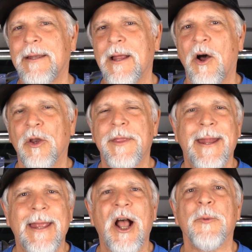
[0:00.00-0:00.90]
all of
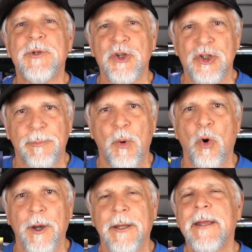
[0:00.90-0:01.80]
that helps to
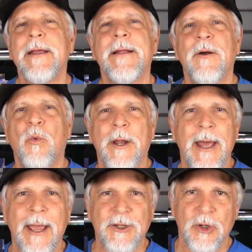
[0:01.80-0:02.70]
support what
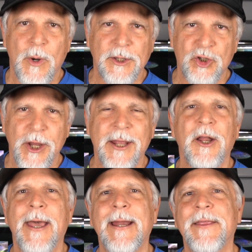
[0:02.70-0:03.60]
I do on the channel,
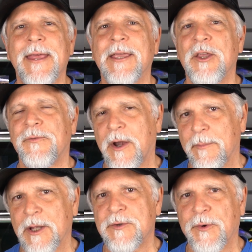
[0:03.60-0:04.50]
and I thank you very
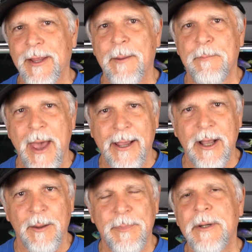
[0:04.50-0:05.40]
much for that
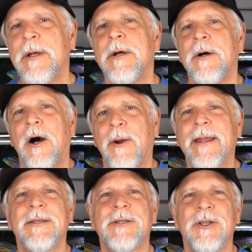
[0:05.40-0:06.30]
backup. All
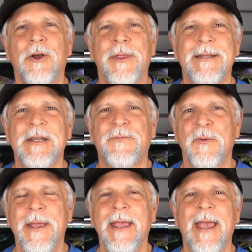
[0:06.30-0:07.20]
right, so that's it for
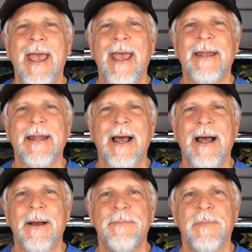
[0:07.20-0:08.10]
me, and
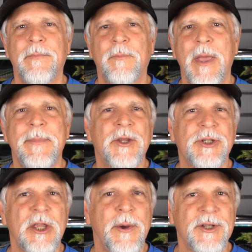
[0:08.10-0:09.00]
um, maybe I'll
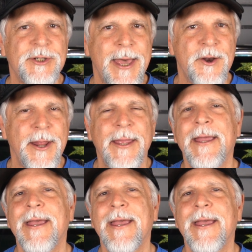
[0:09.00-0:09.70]
see you on Saturday